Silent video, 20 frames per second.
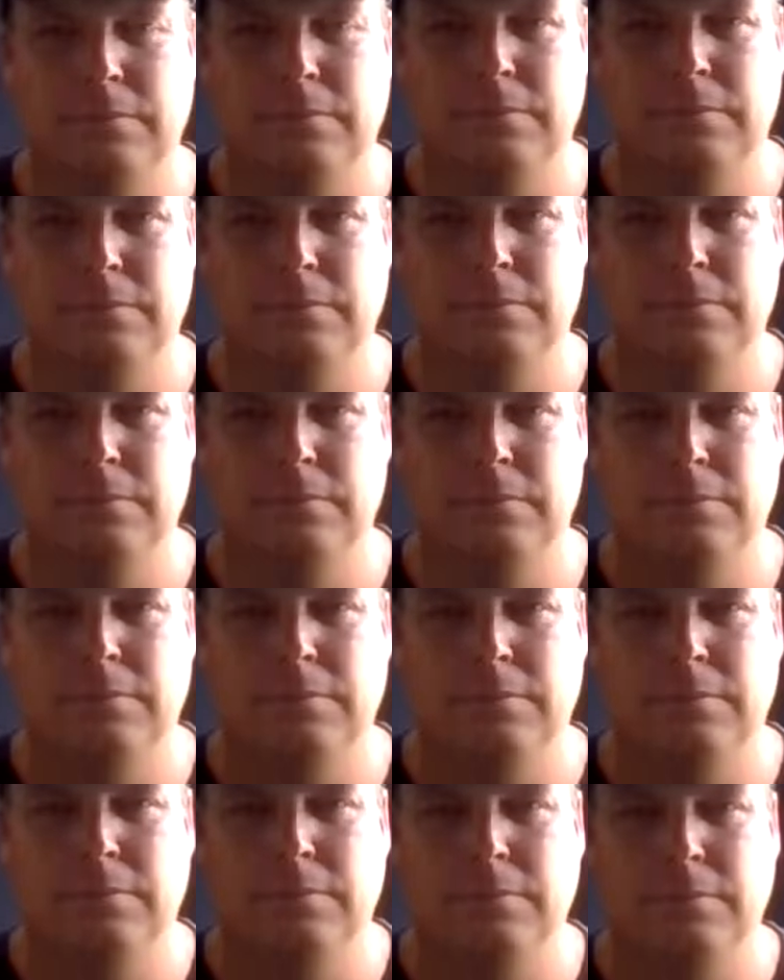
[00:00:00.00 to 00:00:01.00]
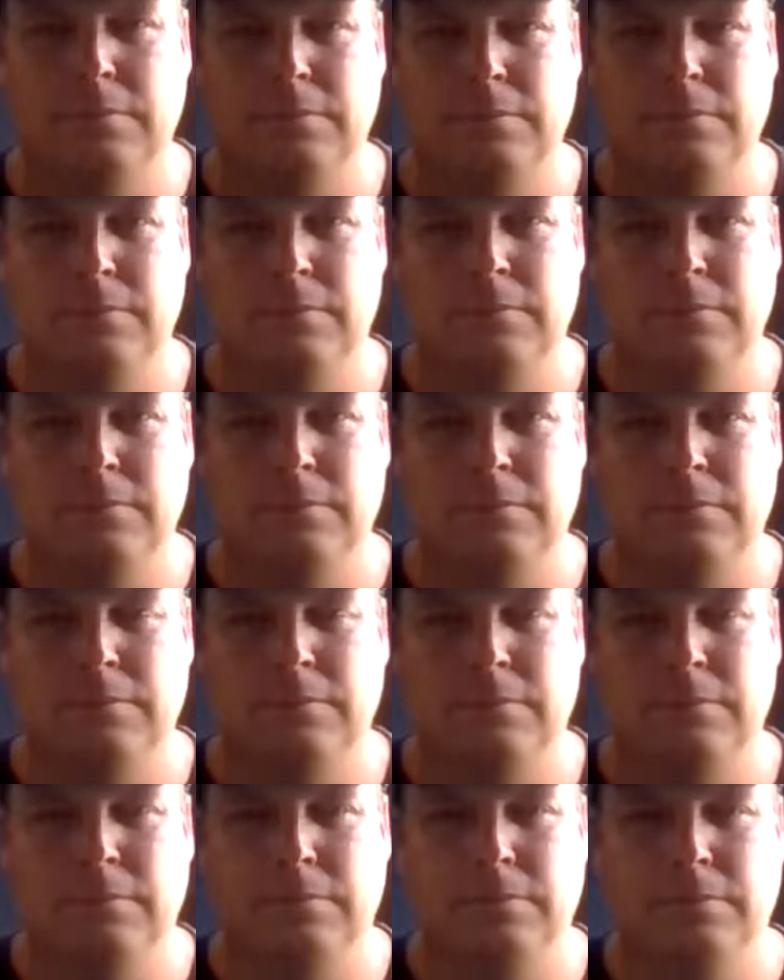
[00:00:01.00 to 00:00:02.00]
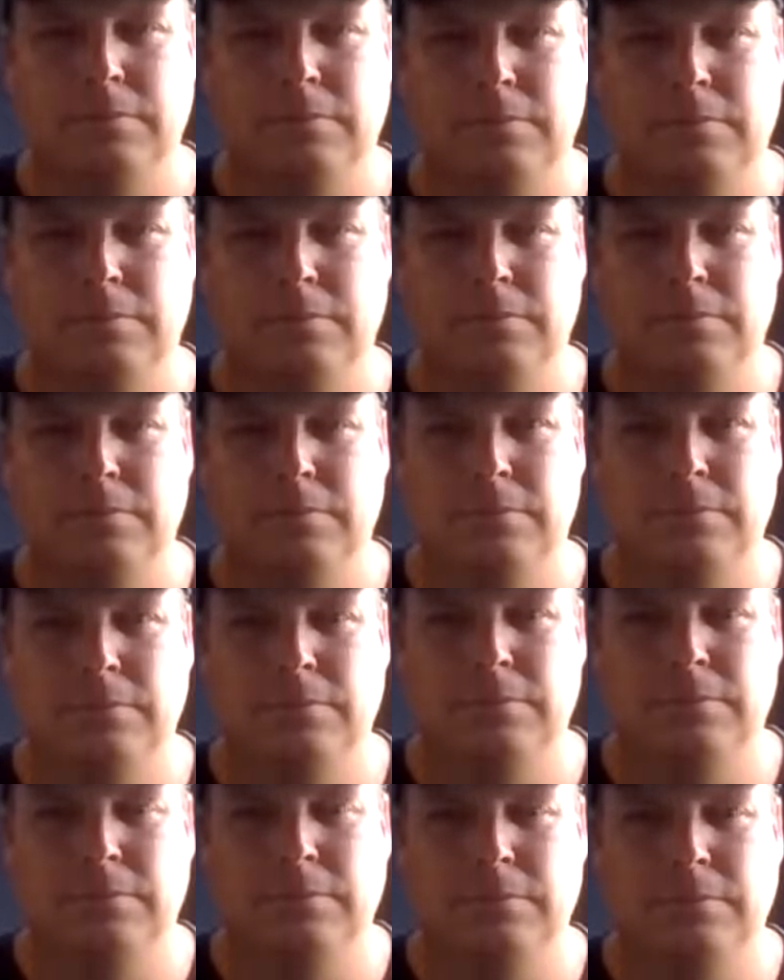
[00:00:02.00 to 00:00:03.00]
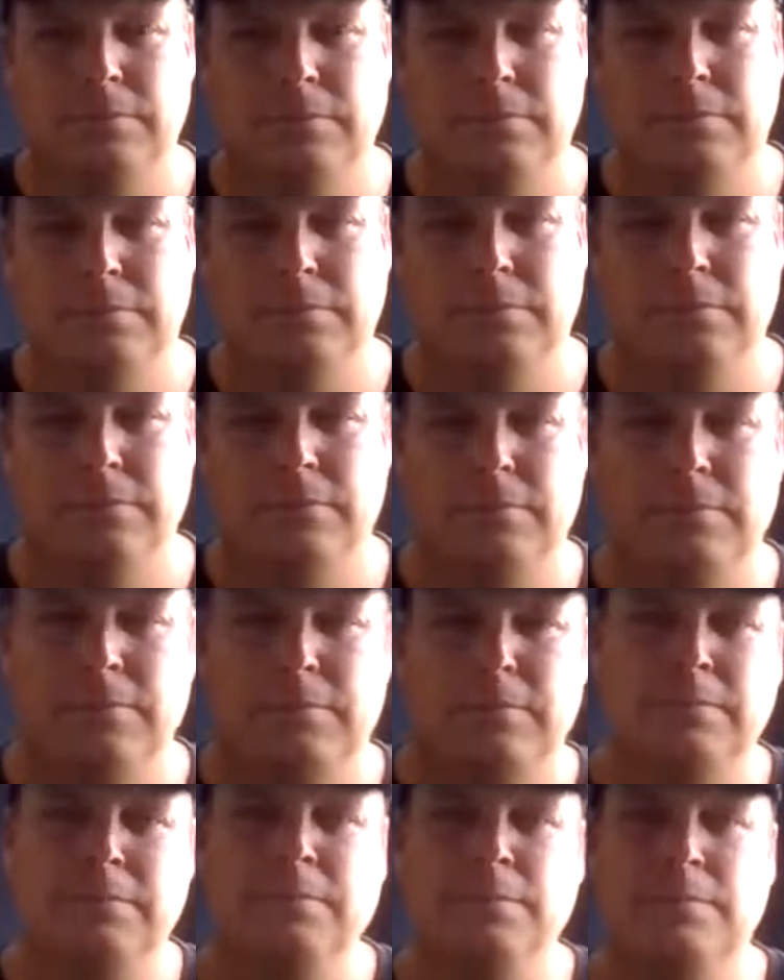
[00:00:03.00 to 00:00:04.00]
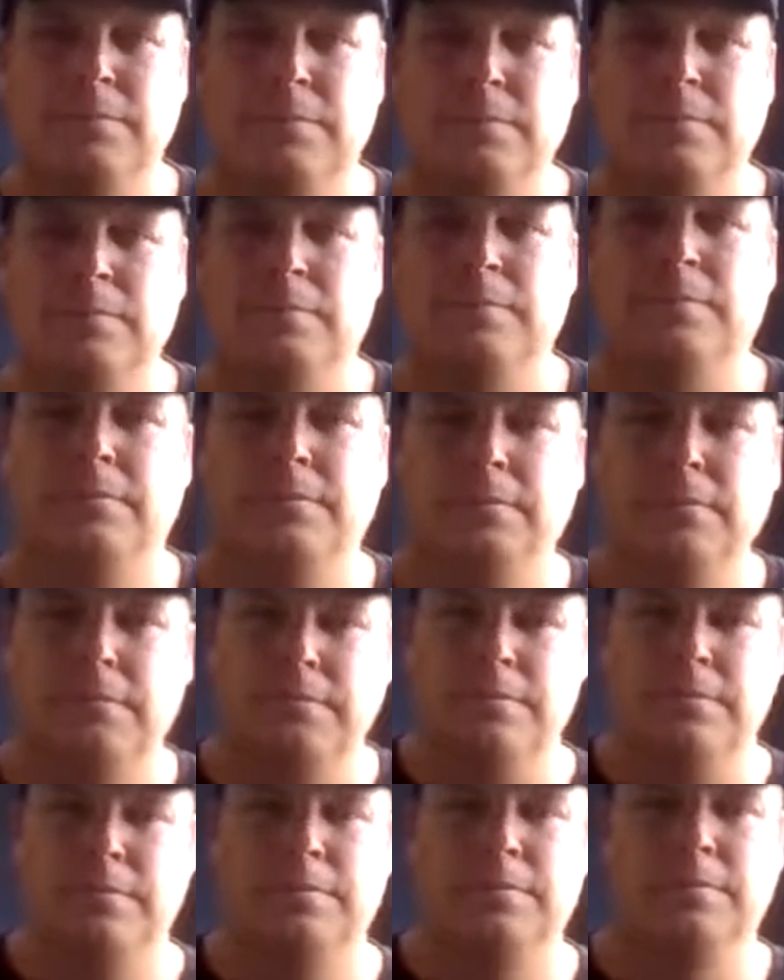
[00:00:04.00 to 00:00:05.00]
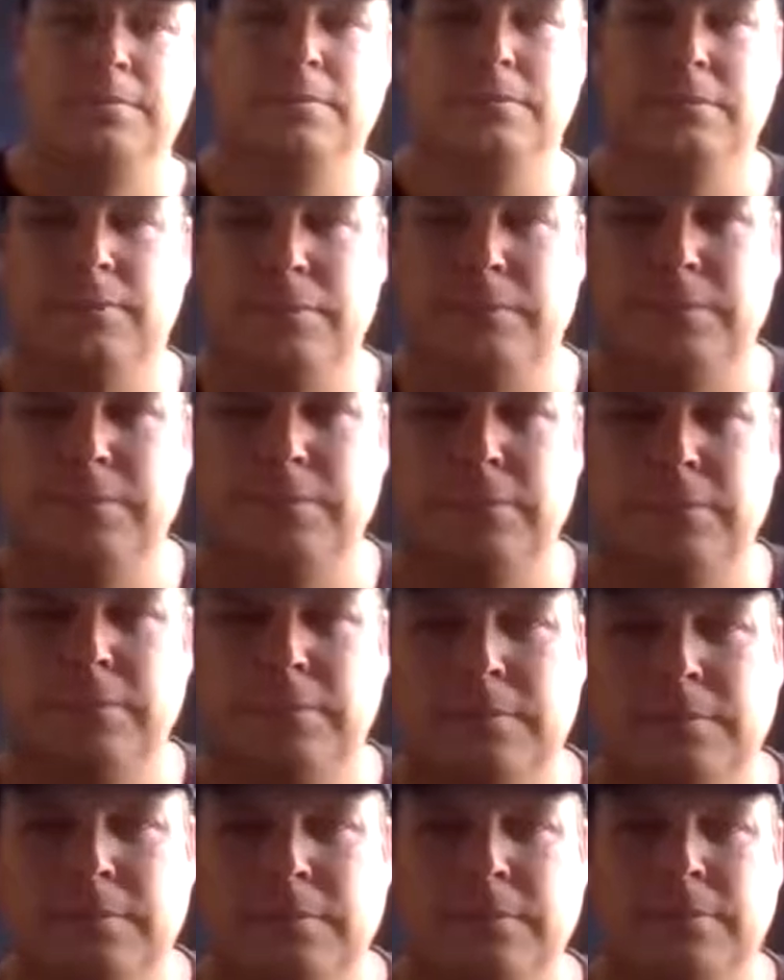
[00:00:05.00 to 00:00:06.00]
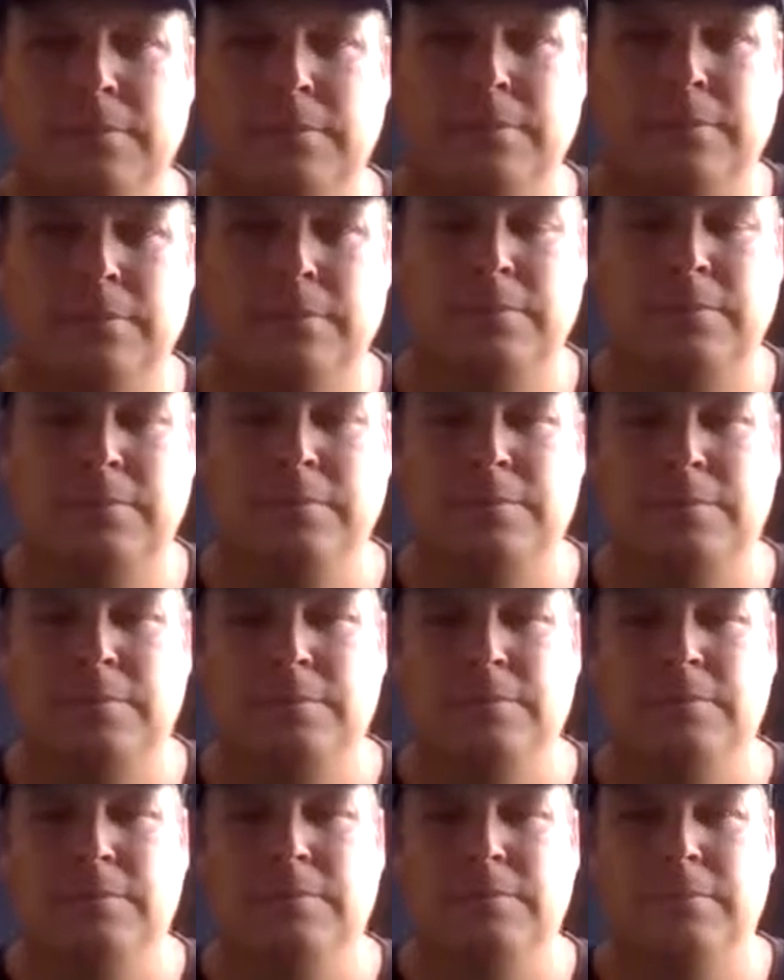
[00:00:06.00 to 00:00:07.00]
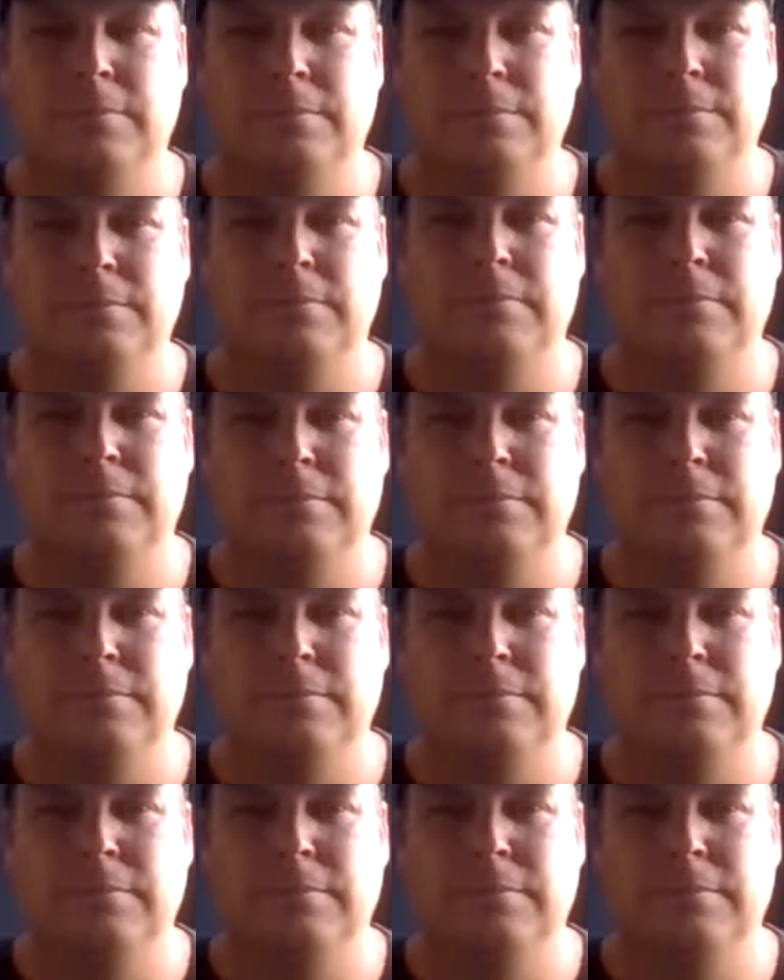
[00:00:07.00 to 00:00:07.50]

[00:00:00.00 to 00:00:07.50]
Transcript: This person isn't speaking.